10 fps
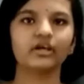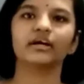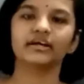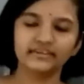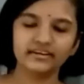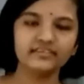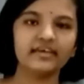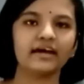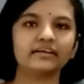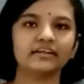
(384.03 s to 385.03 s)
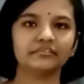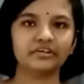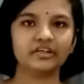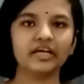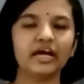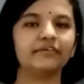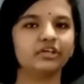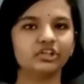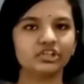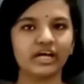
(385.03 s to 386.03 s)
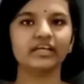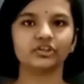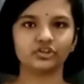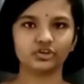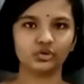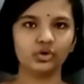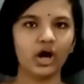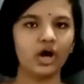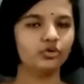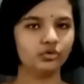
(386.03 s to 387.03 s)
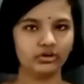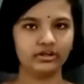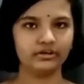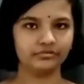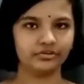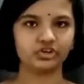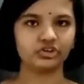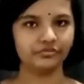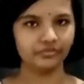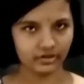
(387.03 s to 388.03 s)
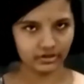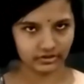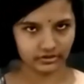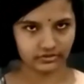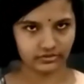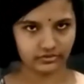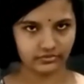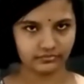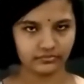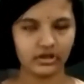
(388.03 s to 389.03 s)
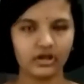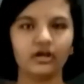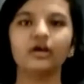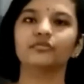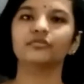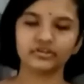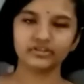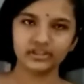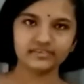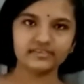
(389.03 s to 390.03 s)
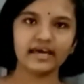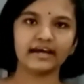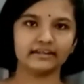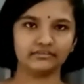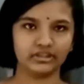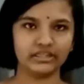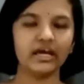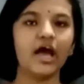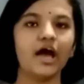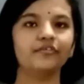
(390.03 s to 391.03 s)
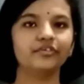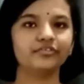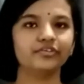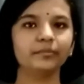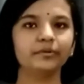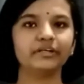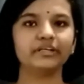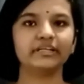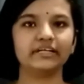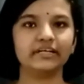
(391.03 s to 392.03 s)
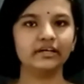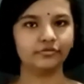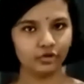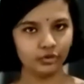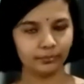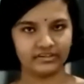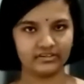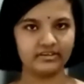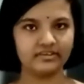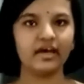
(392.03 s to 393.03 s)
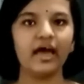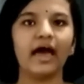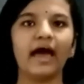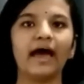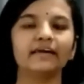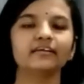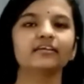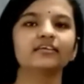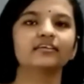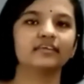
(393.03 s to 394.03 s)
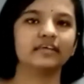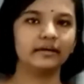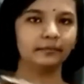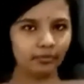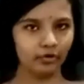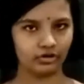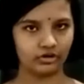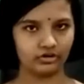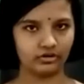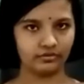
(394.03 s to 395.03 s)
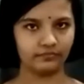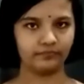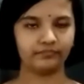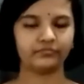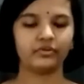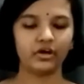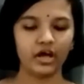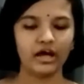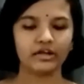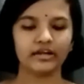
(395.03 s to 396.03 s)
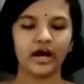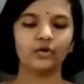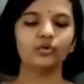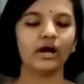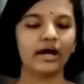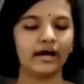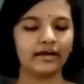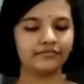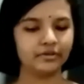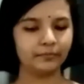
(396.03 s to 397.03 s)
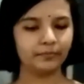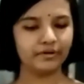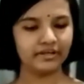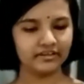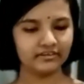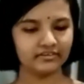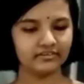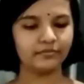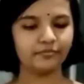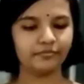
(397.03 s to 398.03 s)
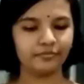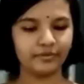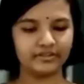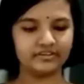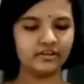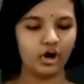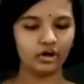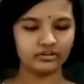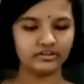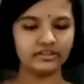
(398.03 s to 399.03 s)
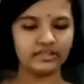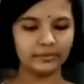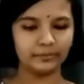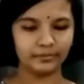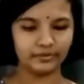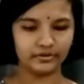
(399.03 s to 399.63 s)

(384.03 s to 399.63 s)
In this activity, I will try and show how rolling friction works. For this activity, we will be needing a few pencils and the same book. Now, I will place the pencils on the table.